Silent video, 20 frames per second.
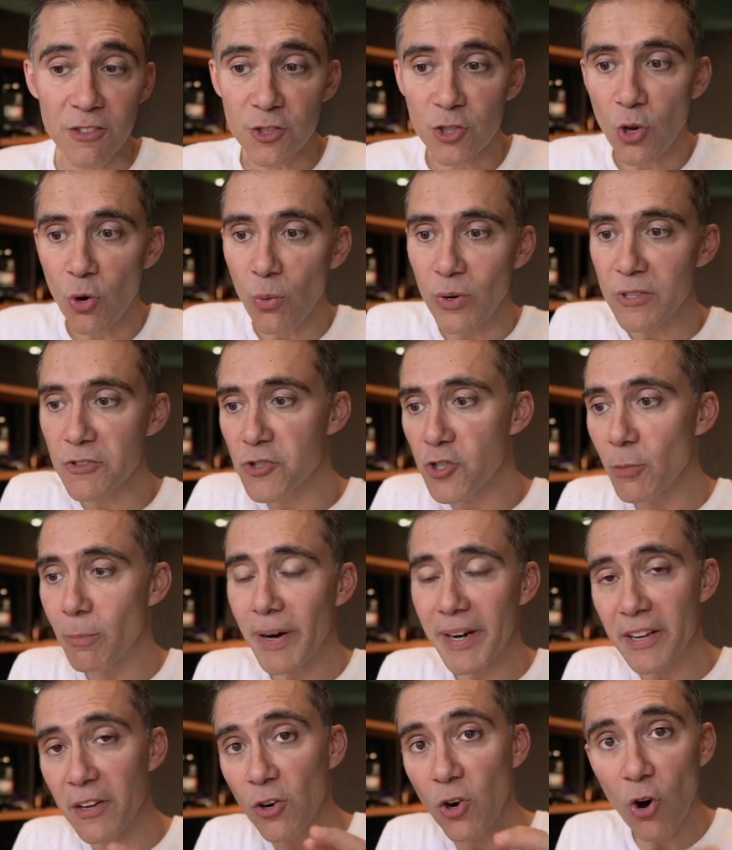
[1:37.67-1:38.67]
So when
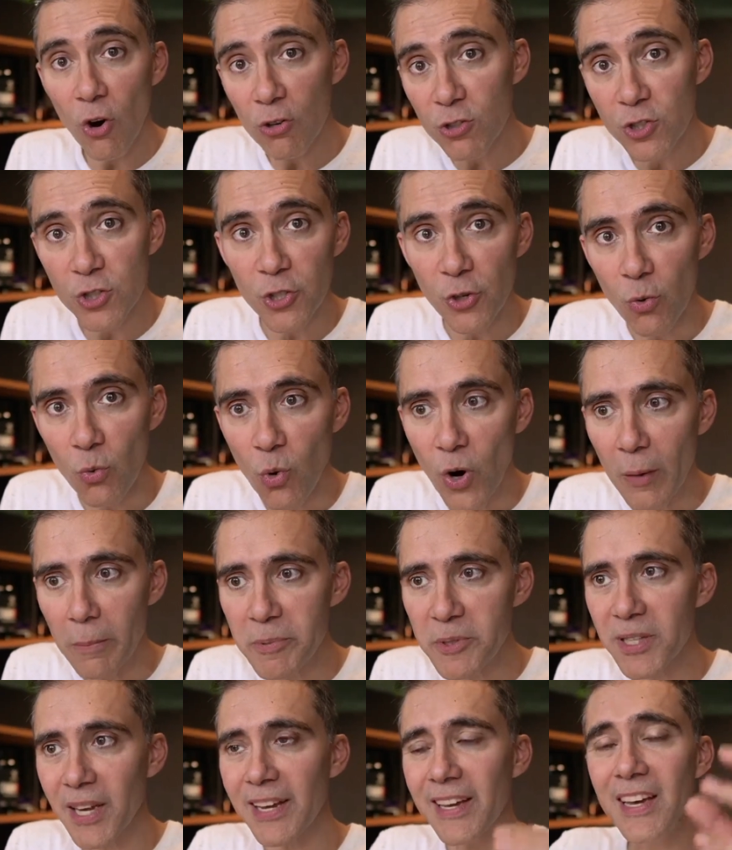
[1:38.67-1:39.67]
somebody goes to your
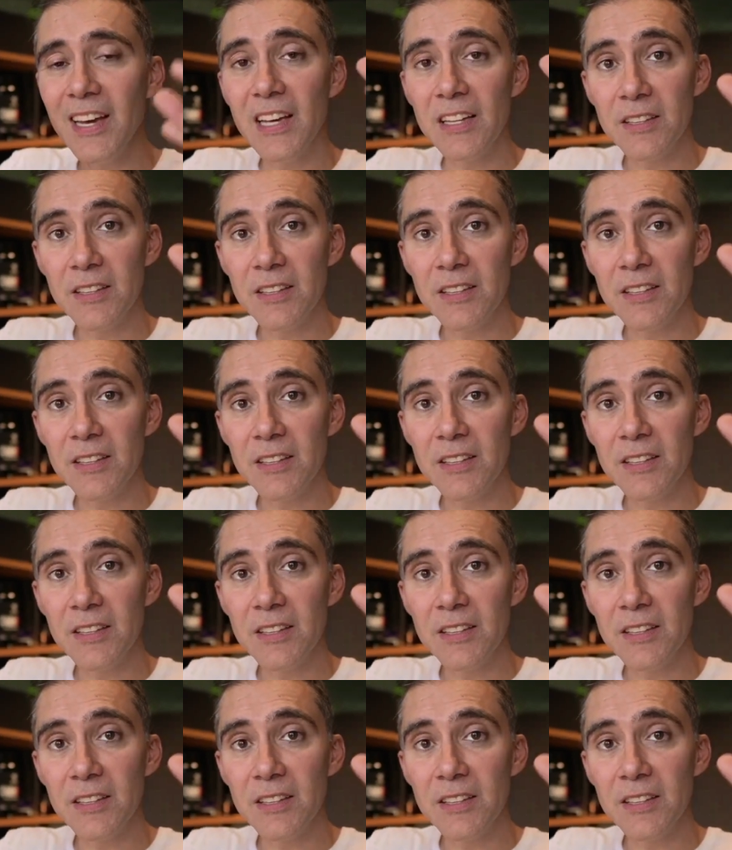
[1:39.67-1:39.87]
website,